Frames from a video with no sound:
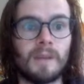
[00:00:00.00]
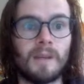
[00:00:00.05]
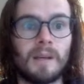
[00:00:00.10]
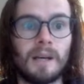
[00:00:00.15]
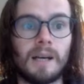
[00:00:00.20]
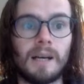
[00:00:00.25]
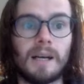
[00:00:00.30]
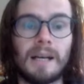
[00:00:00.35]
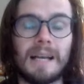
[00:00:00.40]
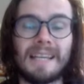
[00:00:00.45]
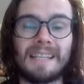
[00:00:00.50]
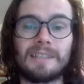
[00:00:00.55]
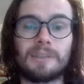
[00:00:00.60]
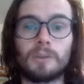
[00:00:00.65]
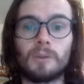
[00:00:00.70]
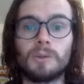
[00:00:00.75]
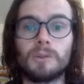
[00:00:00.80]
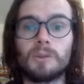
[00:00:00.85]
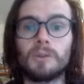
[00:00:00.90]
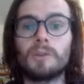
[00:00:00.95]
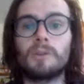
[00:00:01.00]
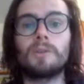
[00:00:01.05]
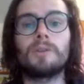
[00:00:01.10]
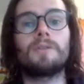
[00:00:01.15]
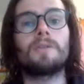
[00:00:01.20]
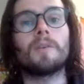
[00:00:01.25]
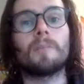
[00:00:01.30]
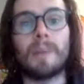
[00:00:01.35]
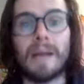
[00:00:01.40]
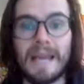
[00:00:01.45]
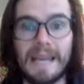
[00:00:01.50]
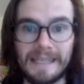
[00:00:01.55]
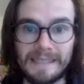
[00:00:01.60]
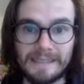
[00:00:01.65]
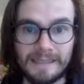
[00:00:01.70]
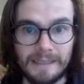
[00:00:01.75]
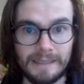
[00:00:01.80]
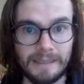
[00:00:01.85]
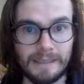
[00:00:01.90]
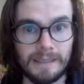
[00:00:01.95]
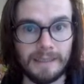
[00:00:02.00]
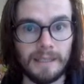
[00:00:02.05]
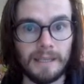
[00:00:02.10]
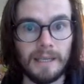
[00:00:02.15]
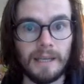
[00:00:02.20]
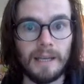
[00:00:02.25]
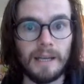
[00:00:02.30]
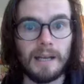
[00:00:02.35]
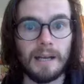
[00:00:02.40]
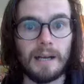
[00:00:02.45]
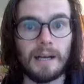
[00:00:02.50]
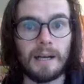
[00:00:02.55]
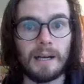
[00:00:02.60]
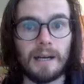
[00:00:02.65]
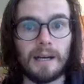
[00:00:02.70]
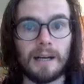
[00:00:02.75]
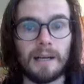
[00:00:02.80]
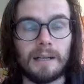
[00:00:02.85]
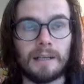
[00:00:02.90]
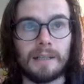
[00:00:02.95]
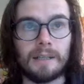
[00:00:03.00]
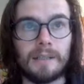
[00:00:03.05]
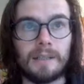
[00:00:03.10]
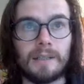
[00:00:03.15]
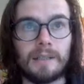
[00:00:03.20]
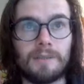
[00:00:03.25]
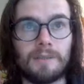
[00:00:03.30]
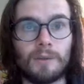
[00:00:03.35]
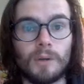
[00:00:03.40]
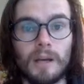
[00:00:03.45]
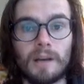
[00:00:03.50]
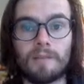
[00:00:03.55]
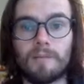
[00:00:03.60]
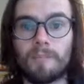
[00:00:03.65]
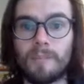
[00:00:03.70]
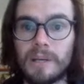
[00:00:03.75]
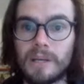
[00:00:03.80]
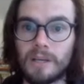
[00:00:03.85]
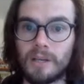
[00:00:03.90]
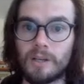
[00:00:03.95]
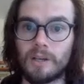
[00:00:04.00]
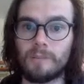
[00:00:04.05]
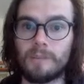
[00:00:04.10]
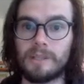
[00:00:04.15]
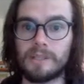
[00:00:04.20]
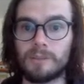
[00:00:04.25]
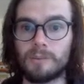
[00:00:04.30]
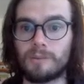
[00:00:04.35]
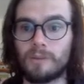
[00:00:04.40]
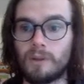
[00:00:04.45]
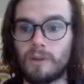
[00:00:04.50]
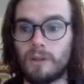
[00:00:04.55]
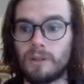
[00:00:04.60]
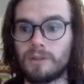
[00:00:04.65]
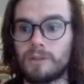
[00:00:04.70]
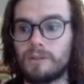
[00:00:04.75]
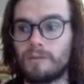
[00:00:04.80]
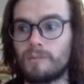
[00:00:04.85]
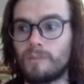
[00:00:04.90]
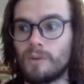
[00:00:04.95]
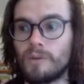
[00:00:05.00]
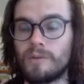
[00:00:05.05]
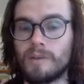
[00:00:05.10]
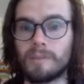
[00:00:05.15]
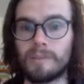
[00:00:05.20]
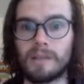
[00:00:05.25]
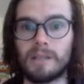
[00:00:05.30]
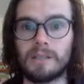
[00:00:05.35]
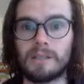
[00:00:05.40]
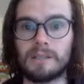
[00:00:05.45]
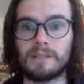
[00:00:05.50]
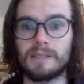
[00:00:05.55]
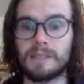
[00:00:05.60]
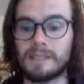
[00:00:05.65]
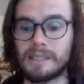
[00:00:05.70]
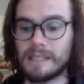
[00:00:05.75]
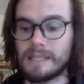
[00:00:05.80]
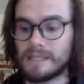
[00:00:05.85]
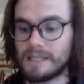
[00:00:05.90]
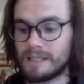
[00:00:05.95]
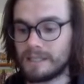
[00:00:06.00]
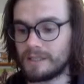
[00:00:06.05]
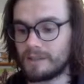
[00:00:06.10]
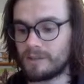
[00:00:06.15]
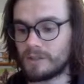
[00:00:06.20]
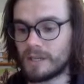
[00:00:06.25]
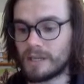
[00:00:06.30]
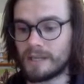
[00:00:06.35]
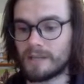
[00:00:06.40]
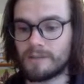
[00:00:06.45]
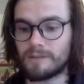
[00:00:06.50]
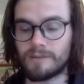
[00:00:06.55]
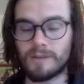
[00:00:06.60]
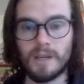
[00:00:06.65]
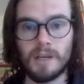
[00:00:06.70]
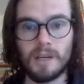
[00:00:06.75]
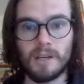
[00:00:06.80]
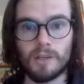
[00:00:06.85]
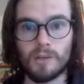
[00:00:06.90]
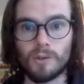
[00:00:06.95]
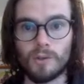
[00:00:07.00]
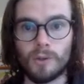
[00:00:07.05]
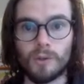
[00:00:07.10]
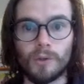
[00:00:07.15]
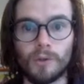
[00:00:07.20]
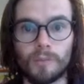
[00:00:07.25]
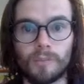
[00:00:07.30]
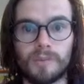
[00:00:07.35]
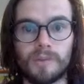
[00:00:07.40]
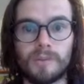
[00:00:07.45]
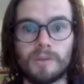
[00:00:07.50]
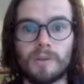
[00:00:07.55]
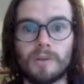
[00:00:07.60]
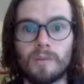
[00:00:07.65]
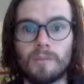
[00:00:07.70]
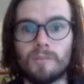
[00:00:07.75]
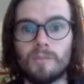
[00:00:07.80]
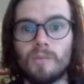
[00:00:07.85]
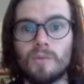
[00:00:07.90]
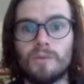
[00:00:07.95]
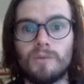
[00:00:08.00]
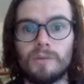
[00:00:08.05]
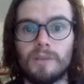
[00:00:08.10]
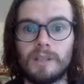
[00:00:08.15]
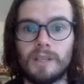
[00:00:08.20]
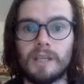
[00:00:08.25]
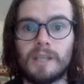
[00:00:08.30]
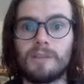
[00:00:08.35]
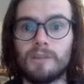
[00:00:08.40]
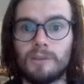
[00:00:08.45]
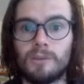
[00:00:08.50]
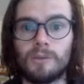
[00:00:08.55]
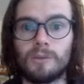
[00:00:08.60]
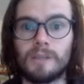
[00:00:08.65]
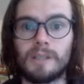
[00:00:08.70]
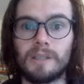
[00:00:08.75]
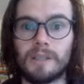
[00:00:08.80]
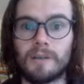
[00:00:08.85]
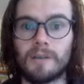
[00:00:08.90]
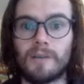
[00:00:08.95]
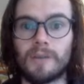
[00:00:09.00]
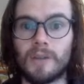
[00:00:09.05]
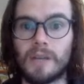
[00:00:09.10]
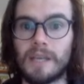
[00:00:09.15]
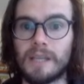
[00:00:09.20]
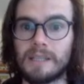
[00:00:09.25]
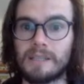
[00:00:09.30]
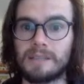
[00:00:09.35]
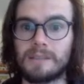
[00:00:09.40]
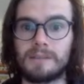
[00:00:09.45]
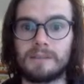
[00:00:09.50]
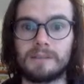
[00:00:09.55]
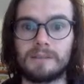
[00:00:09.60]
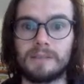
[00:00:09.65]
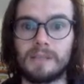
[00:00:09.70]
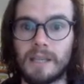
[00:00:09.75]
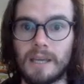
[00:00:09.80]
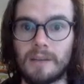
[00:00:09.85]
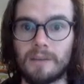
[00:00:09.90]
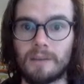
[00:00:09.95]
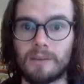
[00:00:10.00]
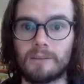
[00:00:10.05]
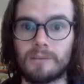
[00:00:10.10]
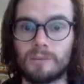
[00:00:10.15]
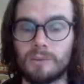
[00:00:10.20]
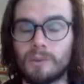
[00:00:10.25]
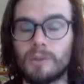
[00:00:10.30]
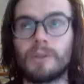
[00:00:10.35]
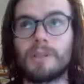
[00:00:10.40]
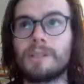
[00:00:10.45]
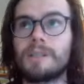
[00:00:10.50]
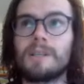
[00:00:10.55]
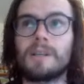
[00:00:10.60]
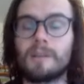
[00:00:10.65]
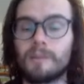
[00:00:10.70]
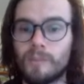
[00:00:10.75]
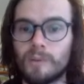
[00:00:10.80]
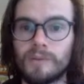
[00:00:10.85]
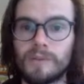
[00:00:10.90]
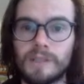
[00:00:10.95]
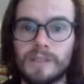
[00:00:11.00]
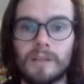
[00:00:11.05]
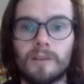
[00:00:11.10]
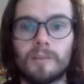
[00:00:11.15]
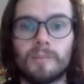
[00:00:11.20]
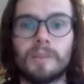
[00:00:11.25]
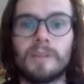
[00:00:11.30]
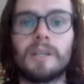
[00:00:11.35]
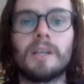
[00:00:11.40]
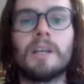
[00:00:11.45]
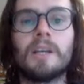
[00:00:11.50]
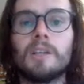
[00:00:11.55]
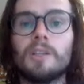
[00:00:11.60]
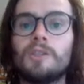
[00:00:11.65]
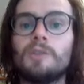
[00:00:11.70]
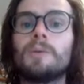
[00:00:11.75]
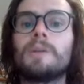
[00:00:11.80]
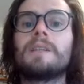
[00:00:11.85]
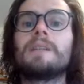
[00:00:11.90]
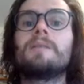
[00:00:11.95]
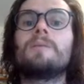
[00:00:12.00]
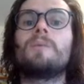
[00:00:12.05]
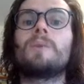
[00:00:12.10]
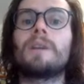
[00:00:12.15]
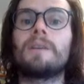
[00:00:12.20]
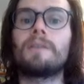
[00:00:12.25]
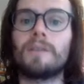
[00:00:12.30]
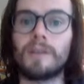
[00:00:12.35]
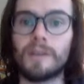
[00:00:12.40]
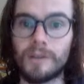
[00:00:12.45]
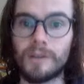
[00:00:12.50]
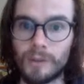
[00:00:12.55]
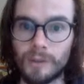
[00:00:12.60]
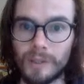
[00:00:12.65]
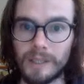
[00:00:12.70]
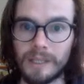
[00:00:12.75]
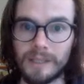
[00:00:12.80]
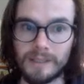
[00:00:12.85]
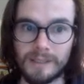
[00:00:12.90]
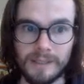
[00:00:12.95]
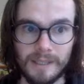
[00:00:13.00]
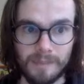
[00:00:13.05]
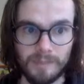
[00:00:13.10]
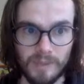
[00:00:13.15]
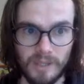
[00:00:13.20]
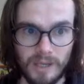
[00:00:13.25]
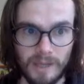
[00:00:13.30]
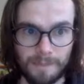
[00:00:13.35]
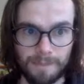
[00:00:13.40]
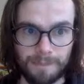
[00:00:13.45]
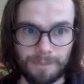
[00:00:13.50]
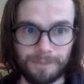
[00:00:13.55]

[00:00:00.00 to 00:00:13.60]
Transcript: And it's also good for pacing. If you have big combats with lots of moving parts, it's easy to have your groups moving and doing their things together. Well, not necessarily moving together, but doing whatever they're doing at the same time.